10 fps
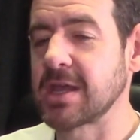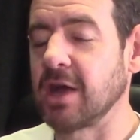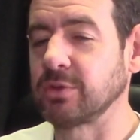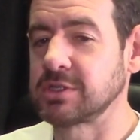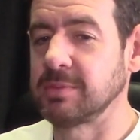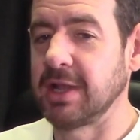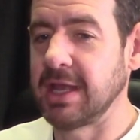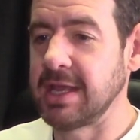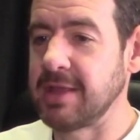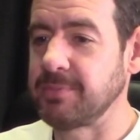
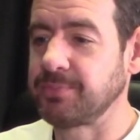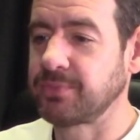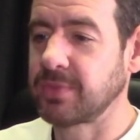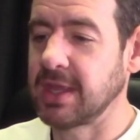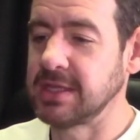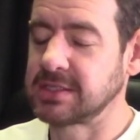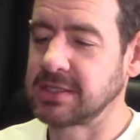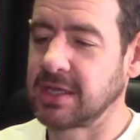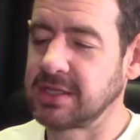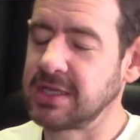ultimately,
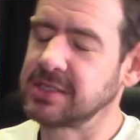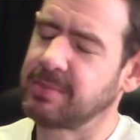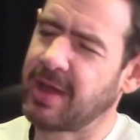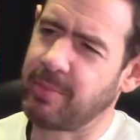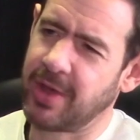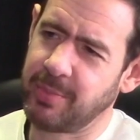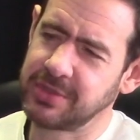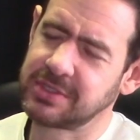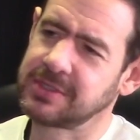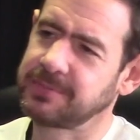I think it's about
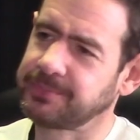purpose.